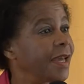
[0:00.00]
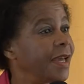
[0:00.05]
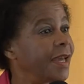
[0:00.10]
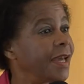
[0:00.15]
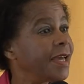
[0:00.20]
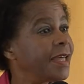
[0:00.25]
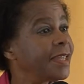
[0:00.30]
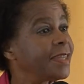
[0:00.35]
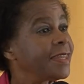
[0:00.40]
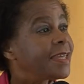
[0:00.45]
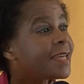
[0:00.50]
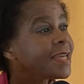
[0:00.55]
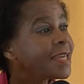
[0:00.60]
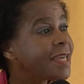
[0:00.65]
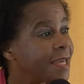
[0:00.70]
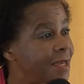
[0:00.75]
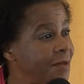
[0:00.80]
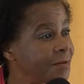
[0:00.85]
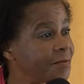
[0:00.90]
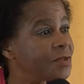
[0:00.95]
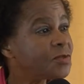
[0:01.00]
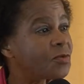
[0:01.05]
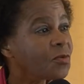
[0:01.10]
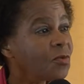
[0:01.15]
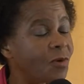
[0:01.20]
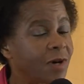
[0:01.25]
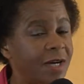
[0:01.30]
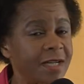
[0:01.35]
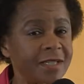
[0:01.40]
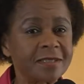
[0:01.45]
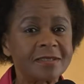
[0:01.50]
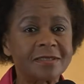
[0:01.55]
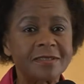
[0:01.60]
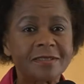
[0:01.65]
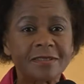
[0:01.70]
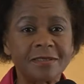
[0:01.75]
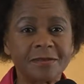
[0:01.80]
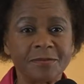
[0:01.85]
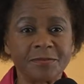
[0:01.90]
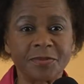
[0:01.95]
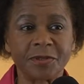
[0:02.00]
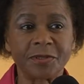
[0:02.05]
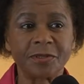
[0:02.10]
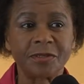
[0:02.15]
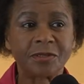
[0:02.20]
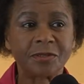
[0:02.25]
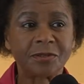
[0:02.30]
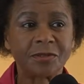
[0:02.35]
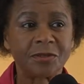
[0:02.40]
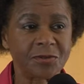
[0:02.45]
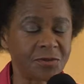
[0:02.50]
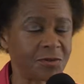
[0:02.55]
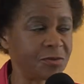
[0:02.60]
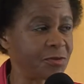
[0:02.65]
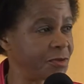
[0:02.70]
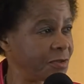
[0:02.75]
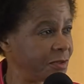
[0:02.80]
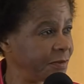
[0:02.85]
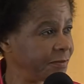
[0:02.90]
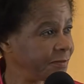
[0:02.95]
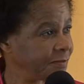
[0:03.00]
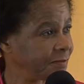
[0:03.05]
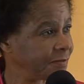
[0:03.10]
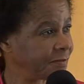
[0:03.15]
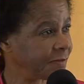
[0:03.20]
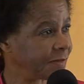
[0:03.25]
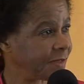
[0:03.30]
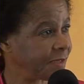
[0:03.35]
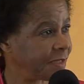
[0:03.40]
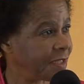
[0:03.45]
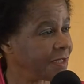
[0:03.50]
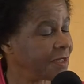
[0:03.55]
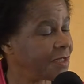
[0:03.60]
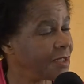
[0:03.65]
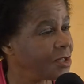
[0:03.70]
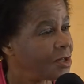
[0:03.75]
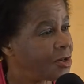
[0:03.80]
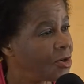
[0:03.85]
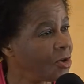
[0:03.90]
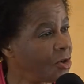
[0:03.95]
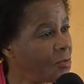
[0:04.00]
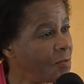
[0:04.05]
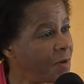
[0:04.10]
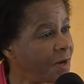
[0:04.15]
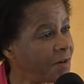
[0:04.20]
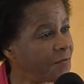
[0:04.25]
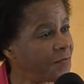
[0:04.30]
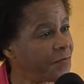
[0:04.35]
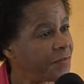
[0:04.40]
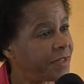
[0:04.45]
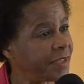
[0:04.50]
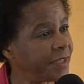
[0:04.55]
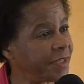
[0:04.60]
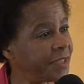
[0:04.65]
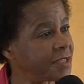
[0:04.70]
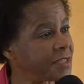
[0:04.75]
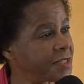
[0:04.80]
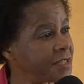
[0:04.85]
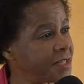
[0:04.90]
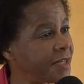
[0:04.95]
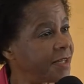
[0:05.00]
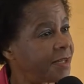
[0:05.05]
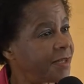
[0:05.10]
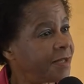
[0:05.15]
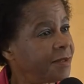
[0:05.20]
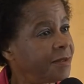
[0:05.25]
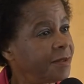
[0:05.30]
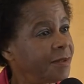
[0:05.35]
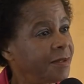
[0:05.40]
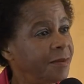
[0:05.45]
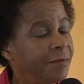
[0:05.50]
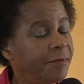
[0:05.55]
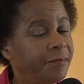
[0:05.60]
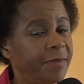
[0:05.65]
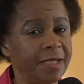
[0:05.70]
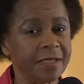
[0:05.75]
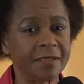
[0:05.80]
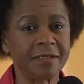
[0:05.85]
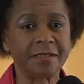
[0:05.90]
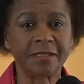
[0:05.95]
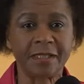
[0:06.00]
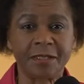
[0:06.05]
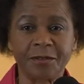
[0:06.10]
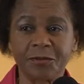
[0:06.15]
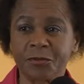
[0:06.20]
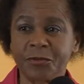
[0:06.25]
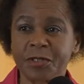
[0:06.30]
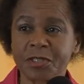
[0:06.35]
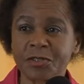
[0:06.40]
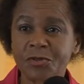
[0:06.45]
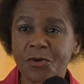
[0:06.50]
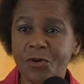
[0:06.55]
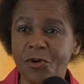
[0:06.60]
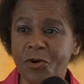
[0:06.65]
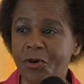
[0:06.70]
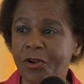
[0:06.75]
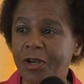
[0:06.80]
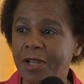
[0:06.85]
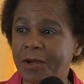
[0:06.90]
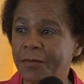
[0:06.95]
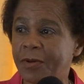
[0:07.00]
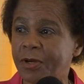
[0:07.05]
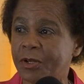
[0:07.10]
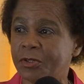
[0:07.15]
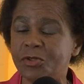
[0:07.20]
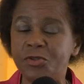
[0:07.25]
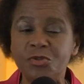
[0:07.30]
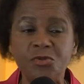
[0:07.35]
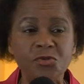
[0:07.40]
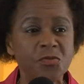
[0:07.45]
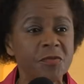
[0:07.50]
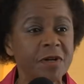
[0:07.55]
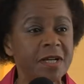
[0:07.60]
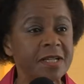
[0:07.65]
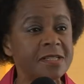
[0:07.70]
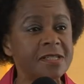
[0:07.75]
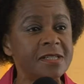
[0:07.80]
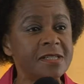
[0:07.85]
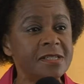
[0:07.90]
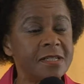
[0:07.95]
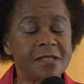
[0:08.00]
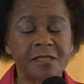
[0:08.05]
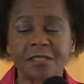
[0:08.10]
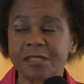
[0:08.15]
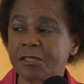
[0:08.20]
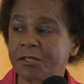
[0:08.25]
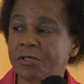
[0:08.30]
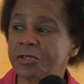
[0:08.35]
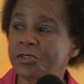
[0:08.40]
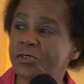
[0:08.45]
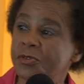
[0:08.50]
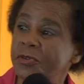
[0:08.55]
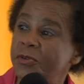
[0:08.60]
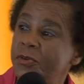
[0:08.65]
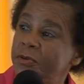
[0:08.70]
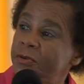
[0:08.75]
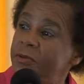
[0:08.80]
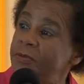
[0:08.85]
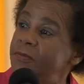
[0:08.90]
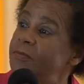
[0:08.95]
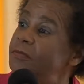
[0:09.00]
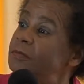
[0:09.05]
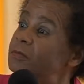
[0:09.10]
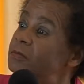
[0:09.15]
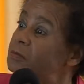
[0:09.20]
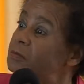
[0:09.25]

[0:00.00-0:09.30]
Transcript: and they came to one simple conclusion. The global financial meltdown was all about too much testosterone.